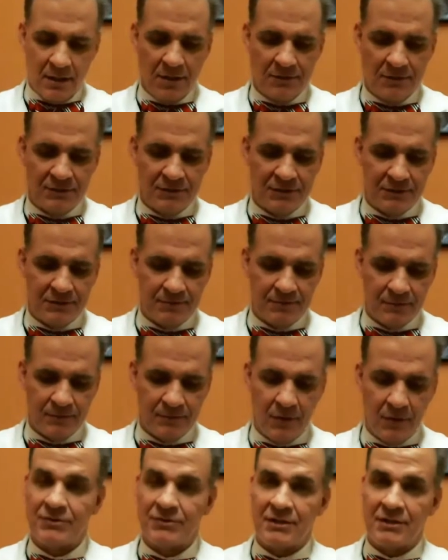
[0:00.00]

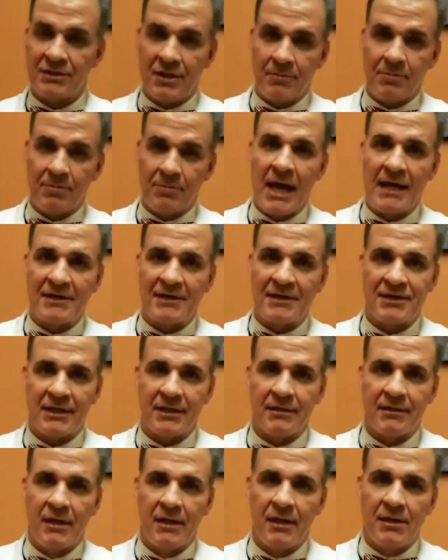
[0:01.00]
goes into the
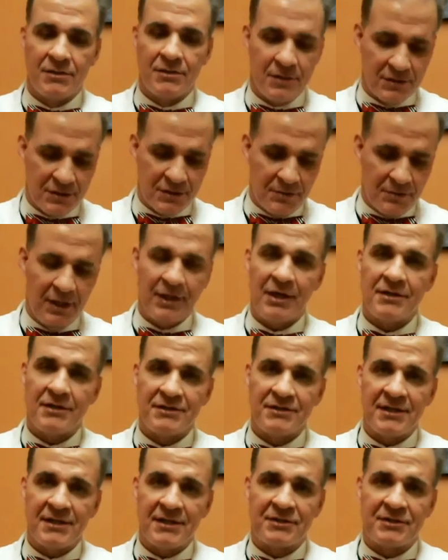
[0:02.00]
plastic. So it's a
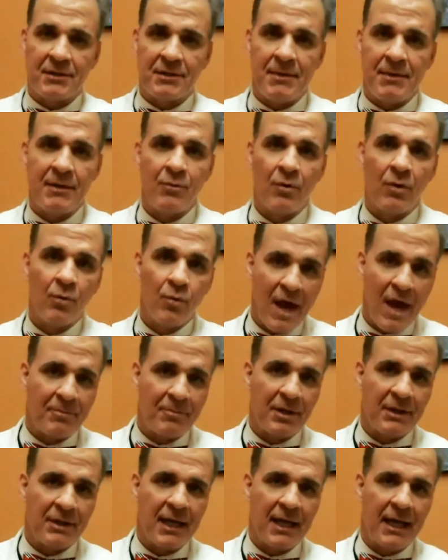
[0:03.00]
really good system, and we're
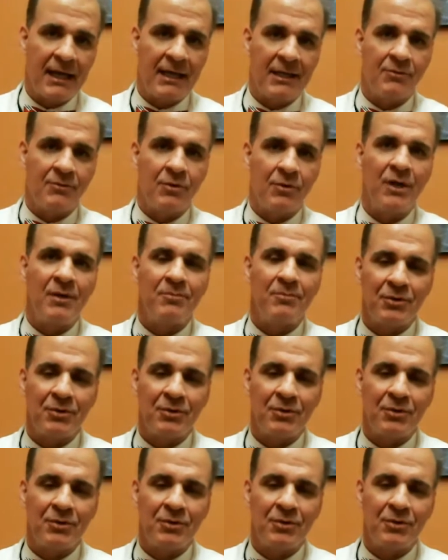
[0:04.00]

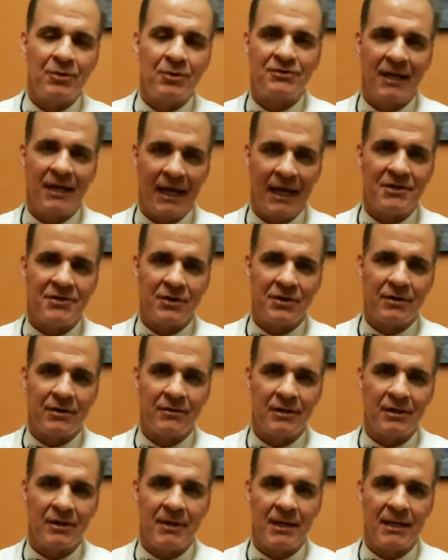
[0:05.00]
reproducing
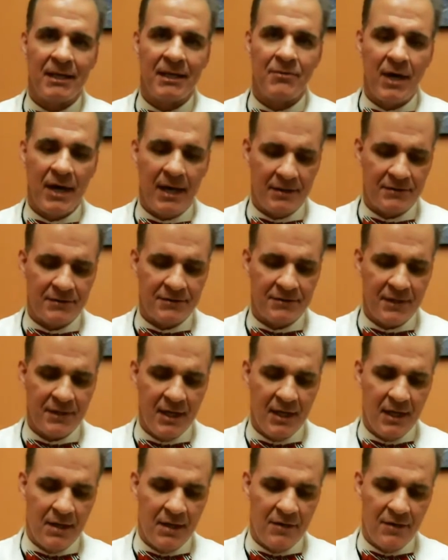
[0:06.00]
nature in many
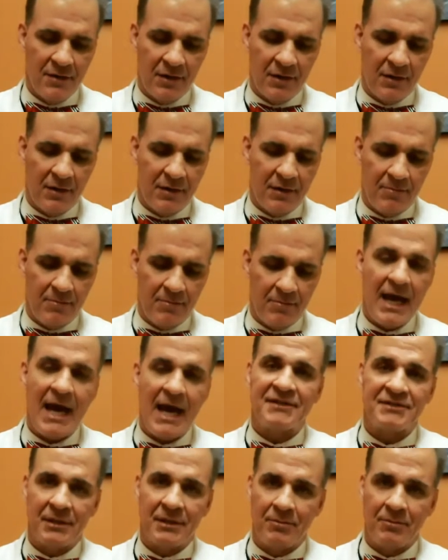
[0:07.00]
ways, the
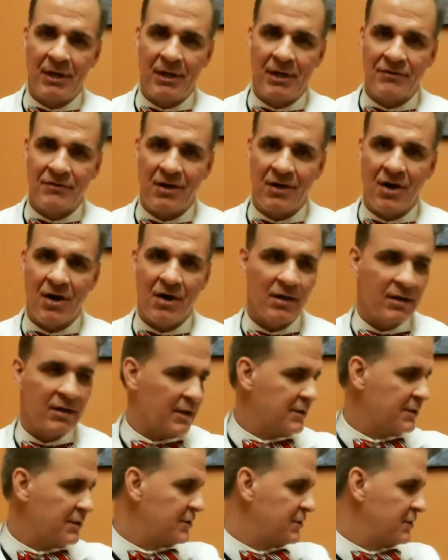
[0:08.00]
plastic being the
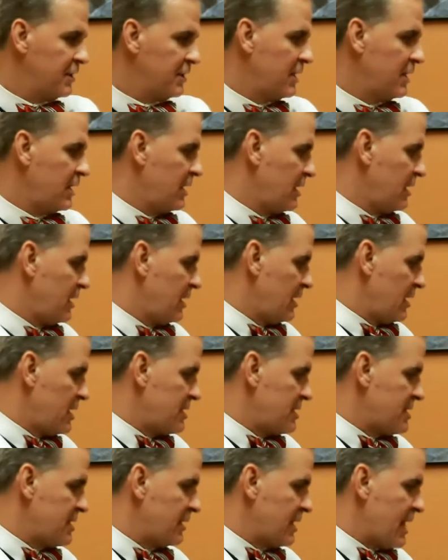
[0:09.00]
cartilage.
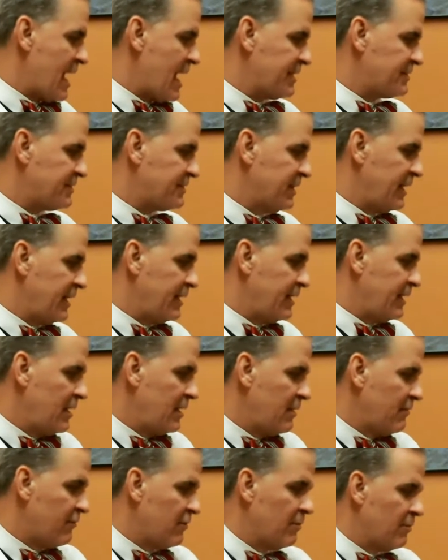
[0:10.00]
And then
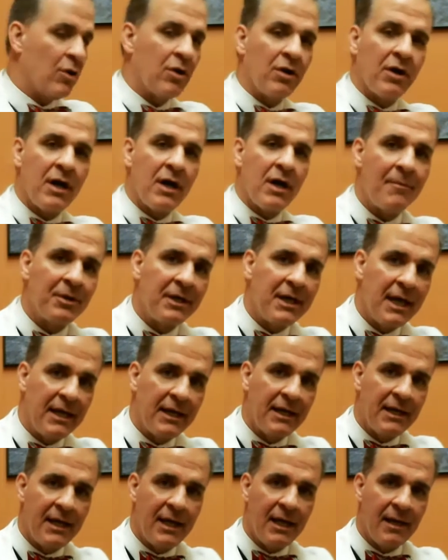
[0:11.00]
lastly, for more
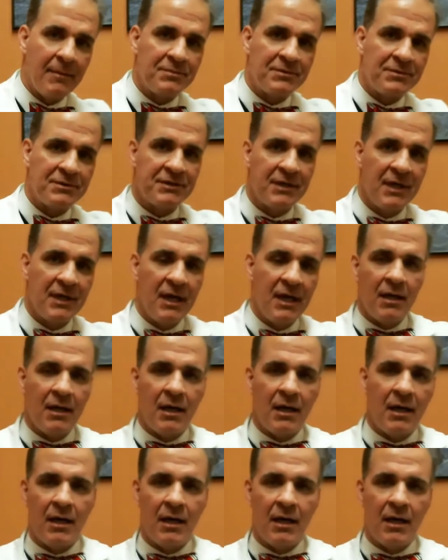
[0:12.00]
complicated hips,